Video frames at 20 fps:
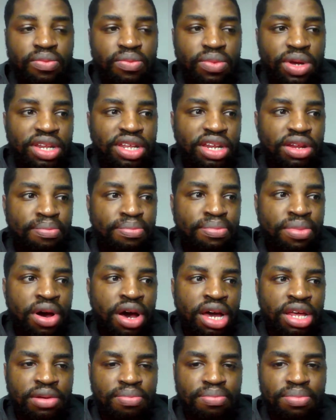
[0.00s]
we didn't
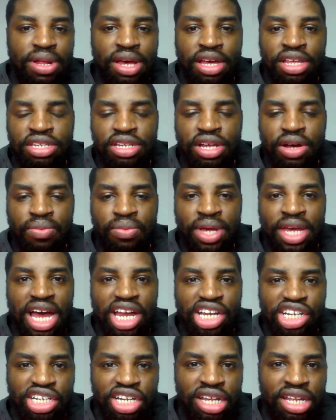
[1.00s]
buy the players that we
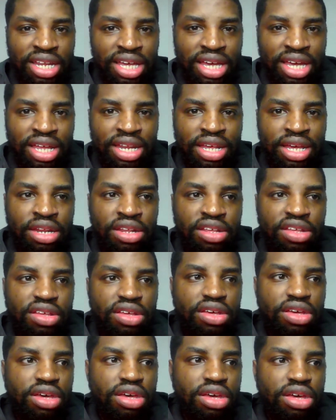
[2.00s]
actually needed,
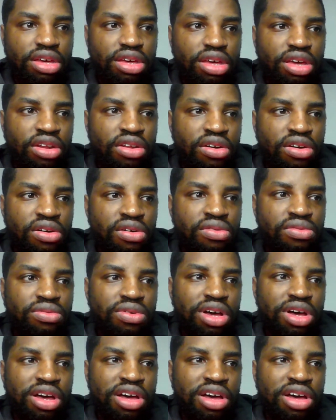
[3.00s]
you know,